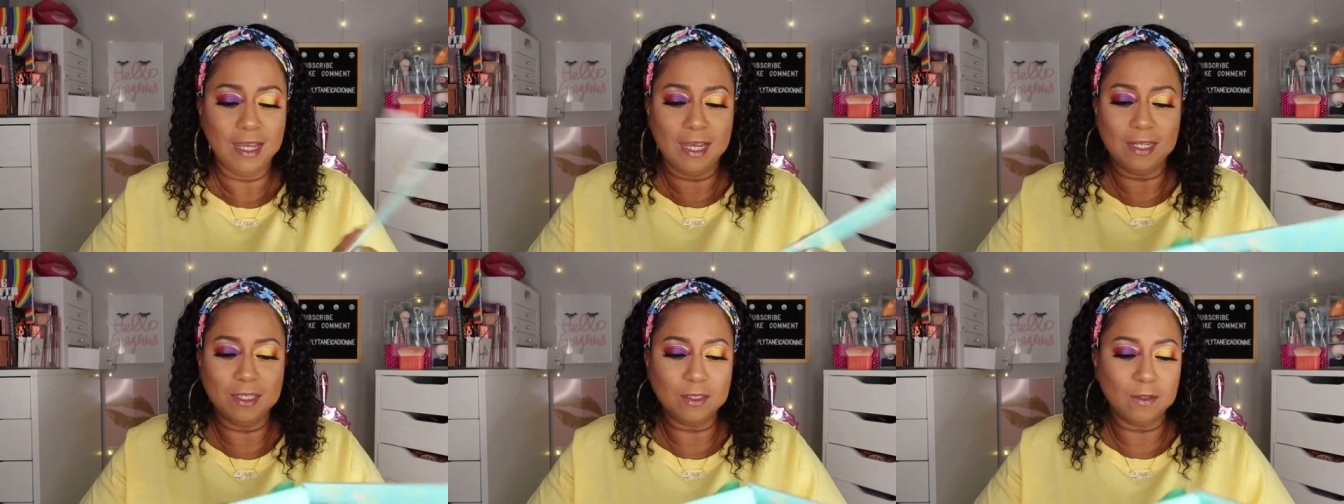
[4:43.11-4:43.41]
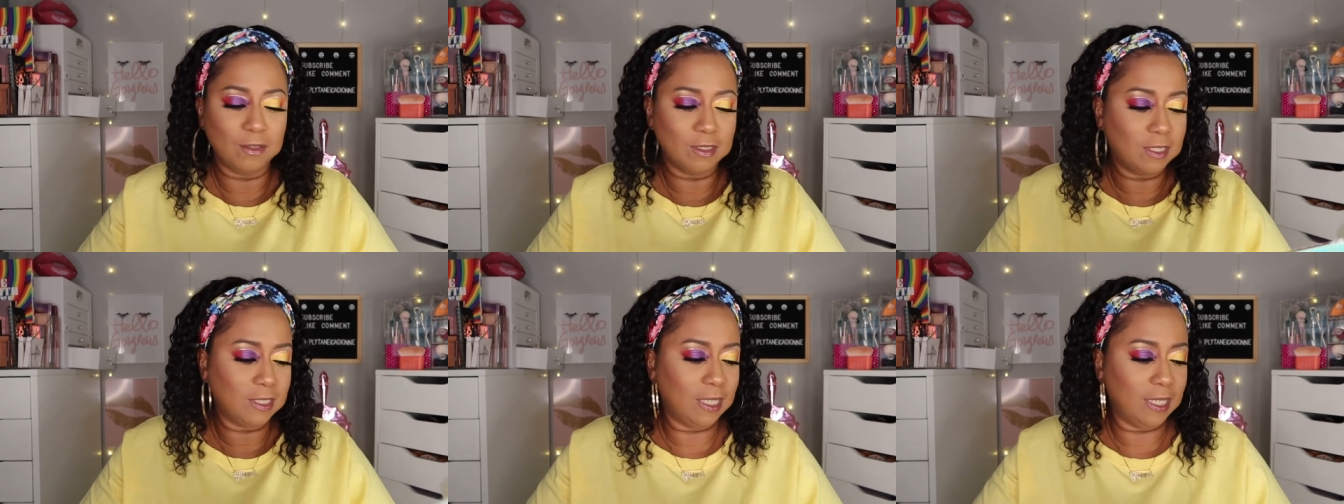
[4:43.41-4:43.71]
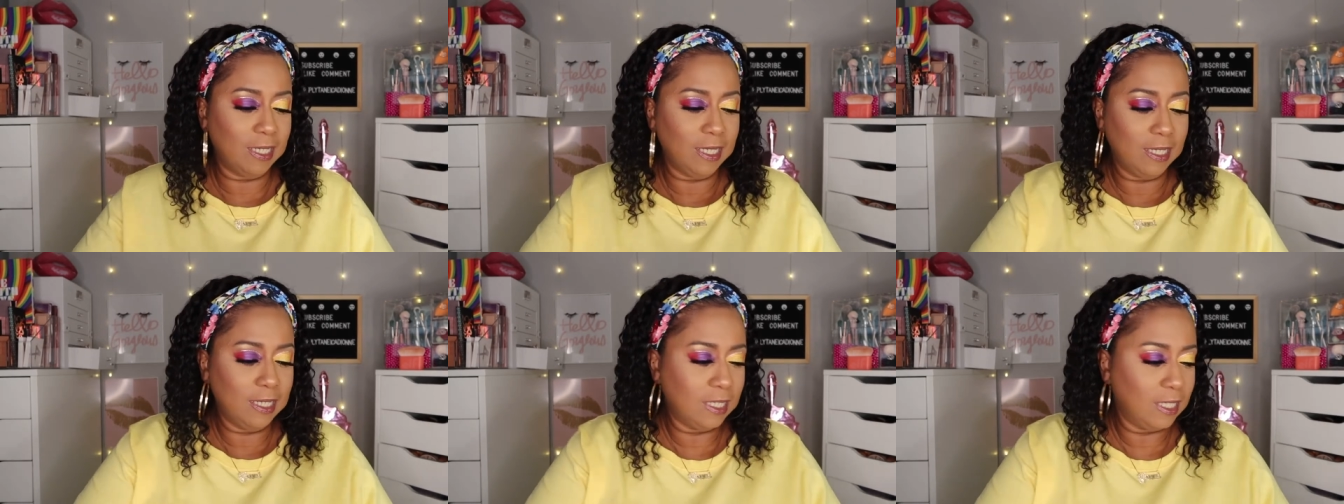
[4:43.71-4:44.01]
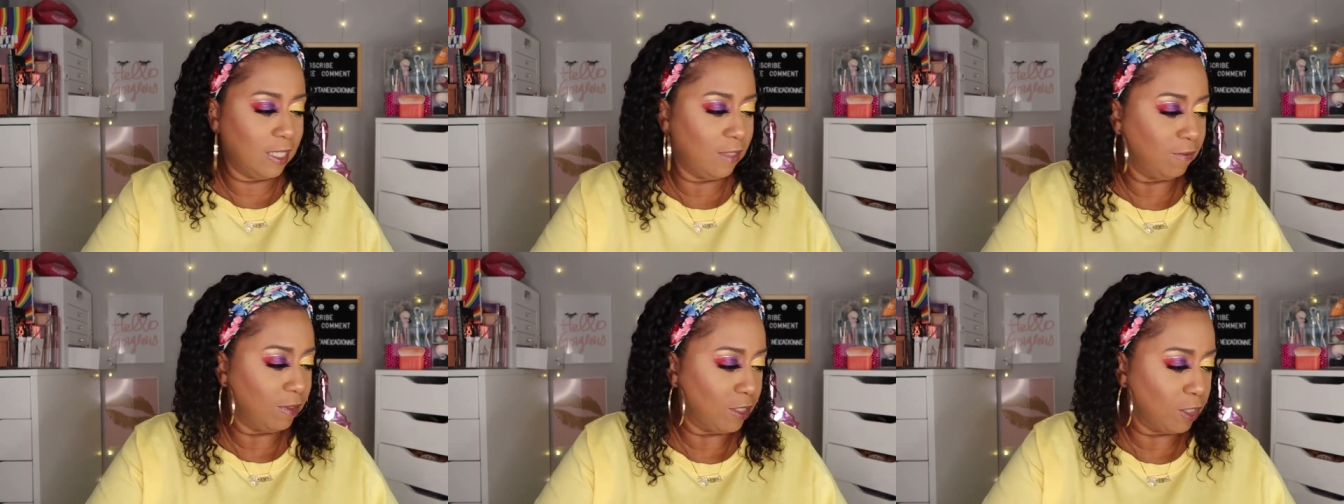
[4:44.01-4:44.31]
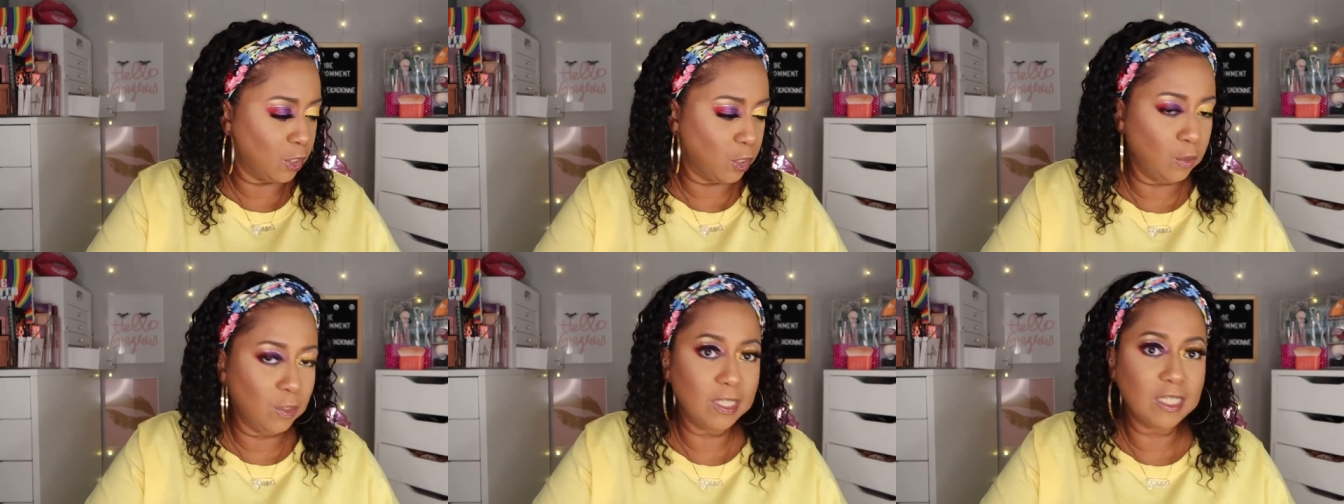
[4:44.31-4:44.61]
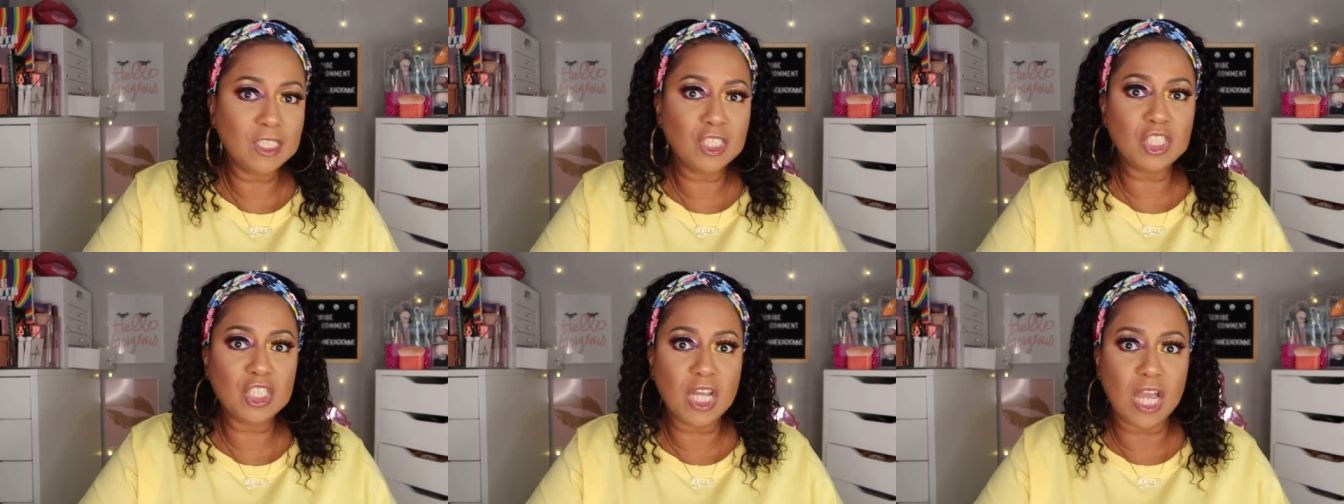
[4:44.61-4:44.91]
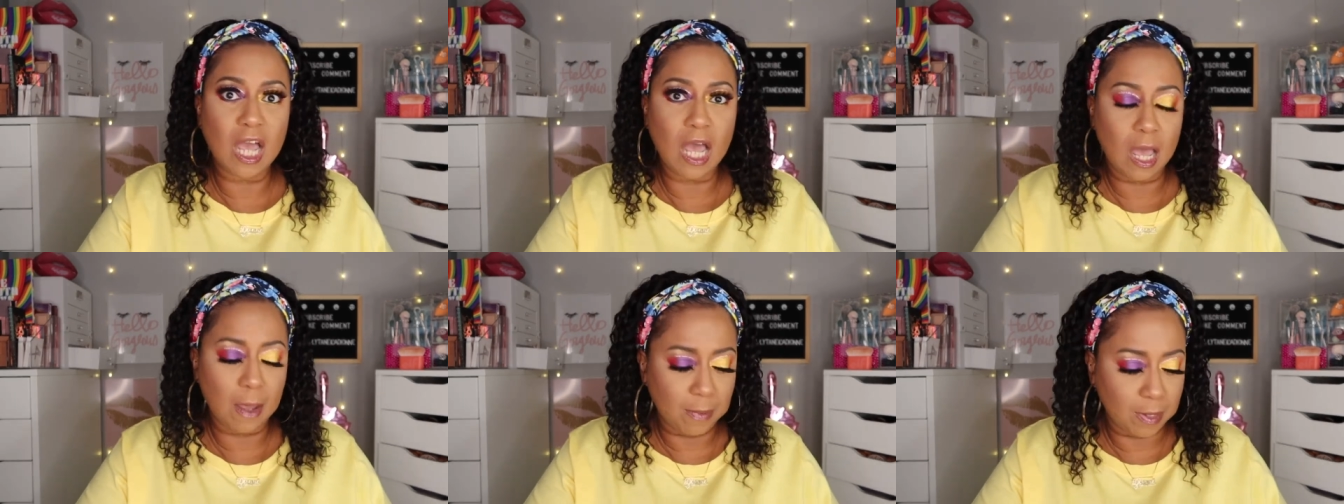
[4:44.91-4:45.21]
I was gonna say he didn't even do his
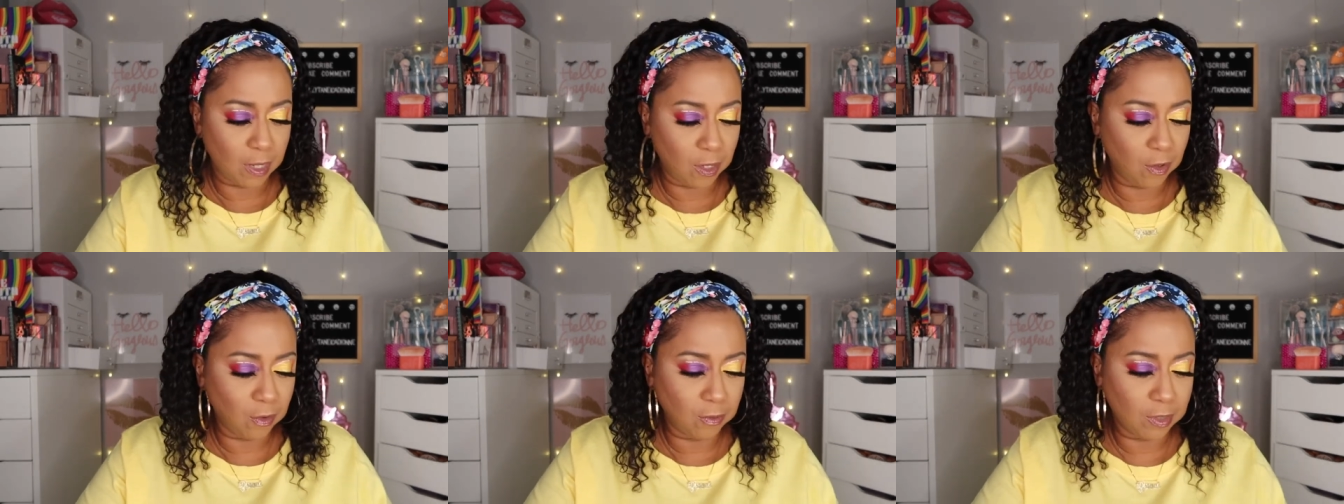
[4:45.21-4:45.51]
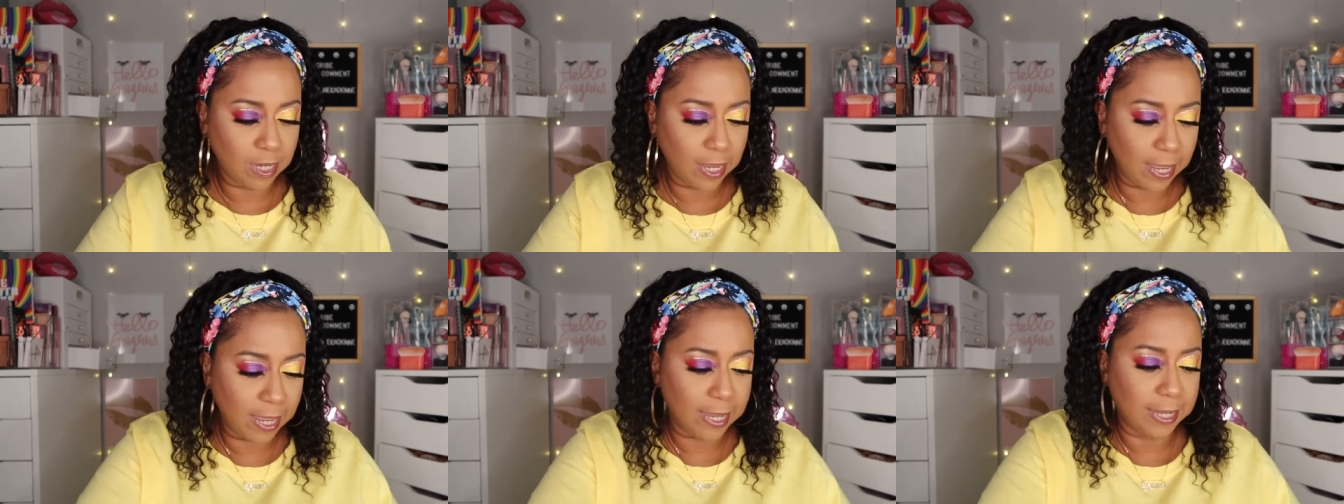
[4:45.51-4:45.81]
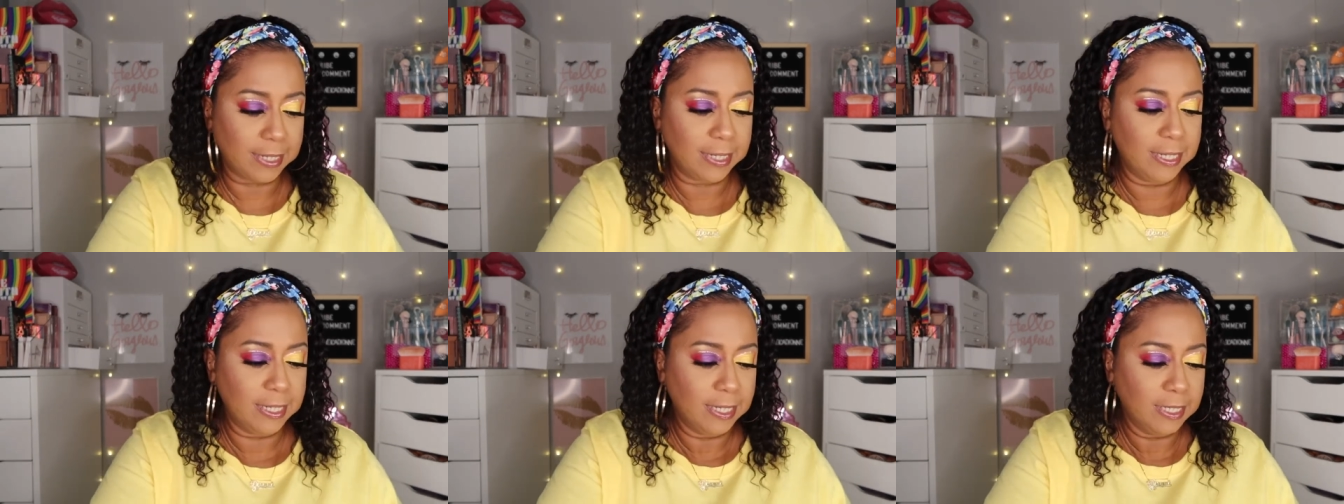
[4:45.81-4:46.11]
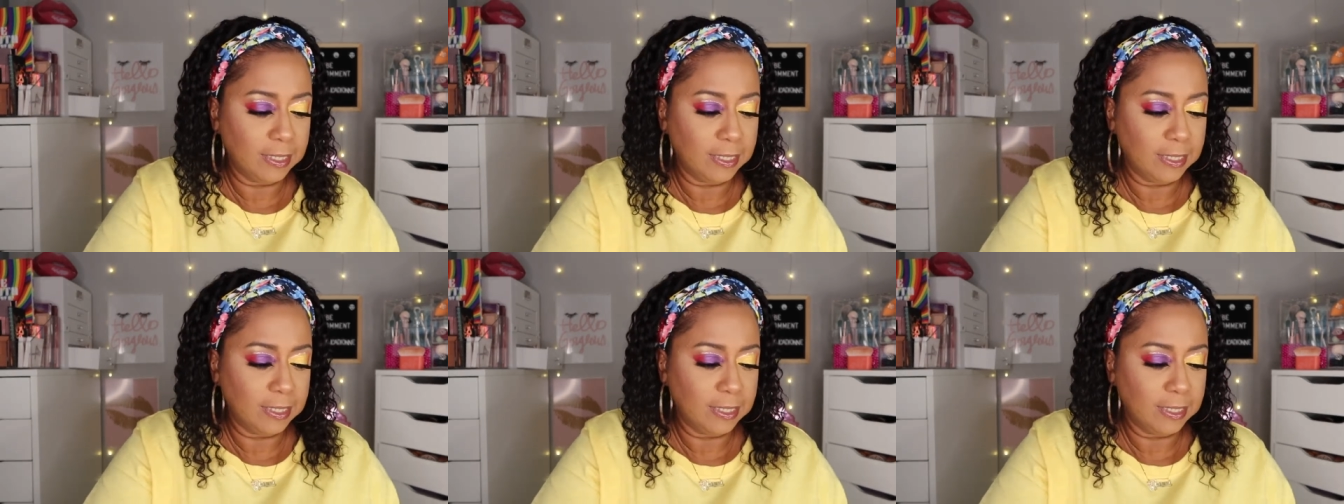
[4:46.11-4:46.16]
job okay